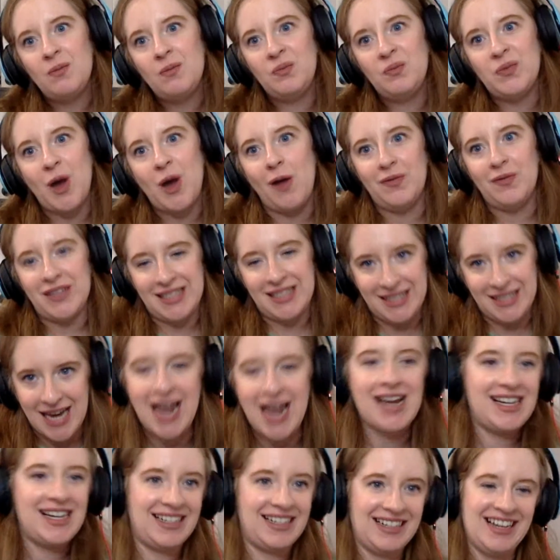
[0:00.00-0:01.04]
on this
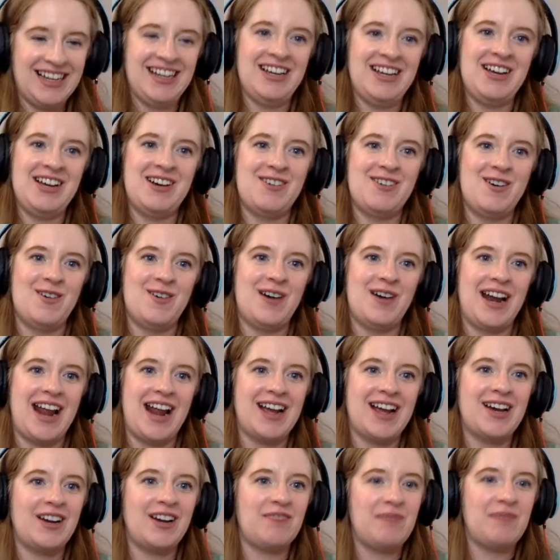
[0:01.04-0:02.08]
date when
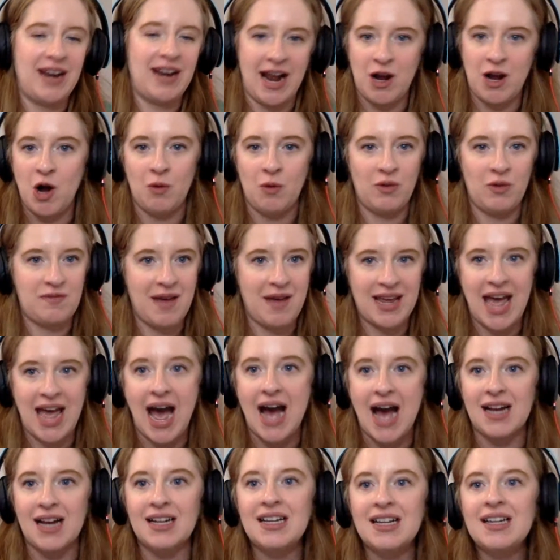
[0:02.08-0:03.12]
I could have been at home with my
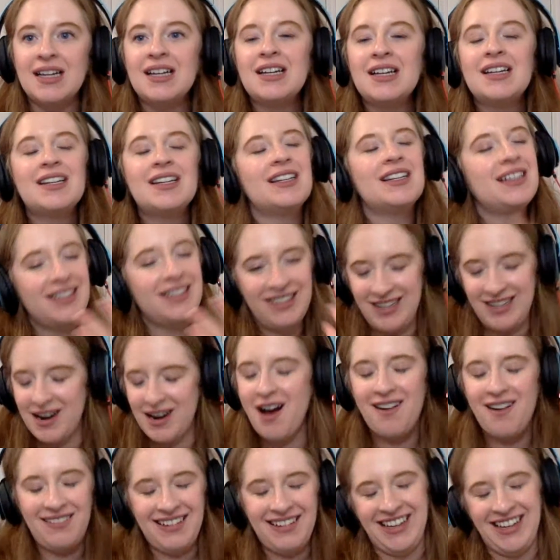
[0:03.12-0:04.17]
cat, you
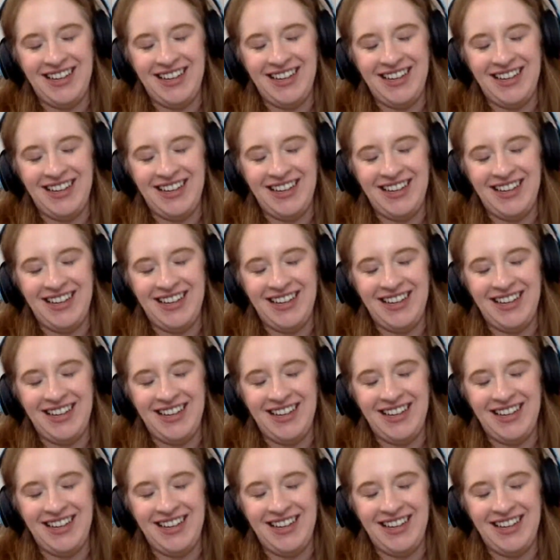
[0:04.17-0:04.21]
know?